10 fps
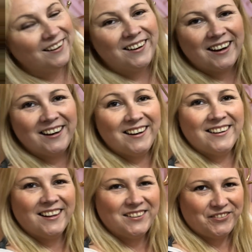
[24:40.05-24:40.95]
Okay,
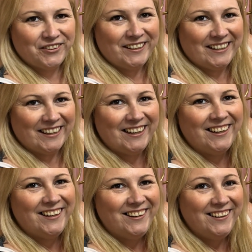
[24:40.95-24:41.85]
that's
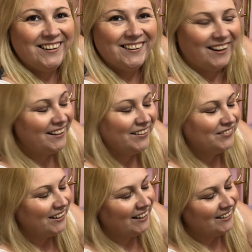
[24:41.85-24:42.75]
freaky. I
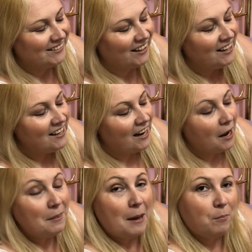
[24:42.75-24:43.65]
didn't realise that.
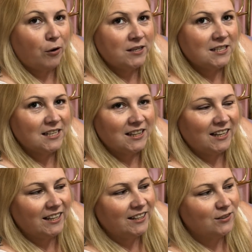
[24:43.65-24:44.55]
I'm there pressing it,
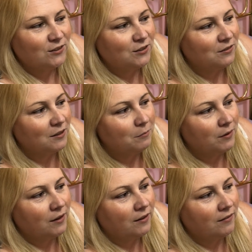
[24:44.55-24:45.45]
thinking it does something,
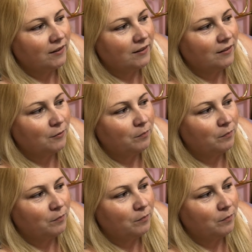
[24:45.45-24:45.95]
but now it...